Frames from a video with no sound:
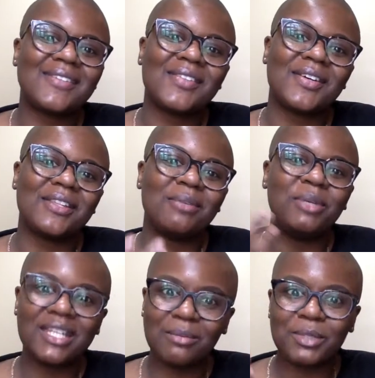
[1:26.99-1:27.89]
the
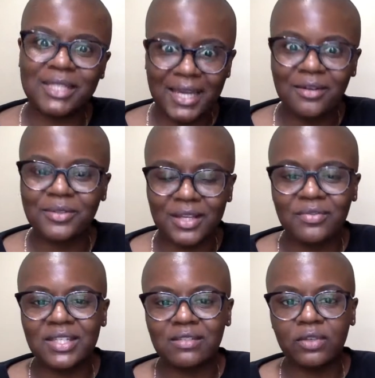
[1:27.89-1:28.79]
meat and the potatoes of
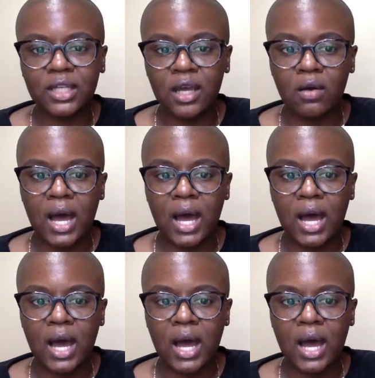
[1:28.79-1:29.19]
this video,